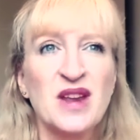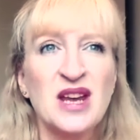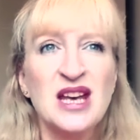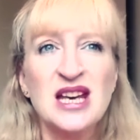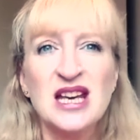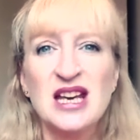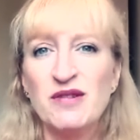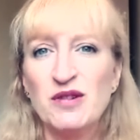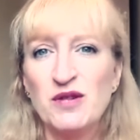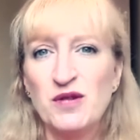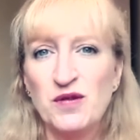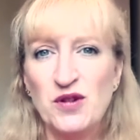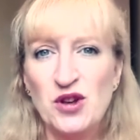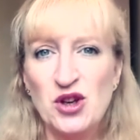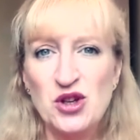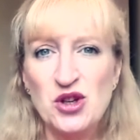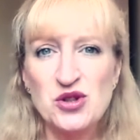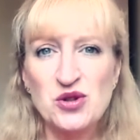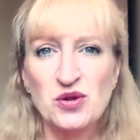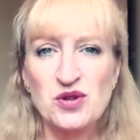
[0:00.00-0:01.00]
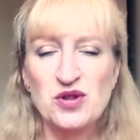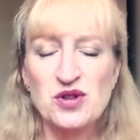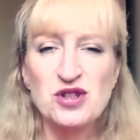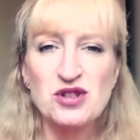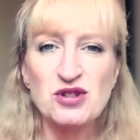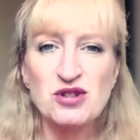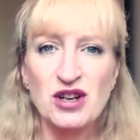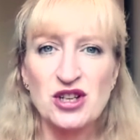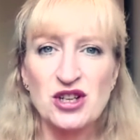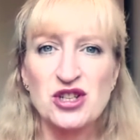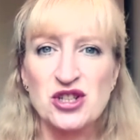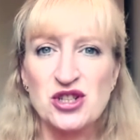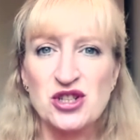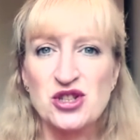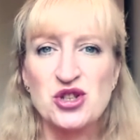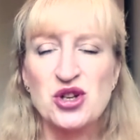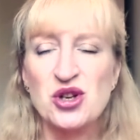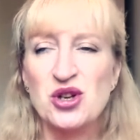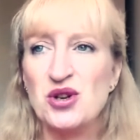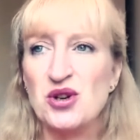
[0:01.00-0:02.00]
give a few sort of structures
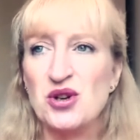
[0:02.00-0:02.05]
to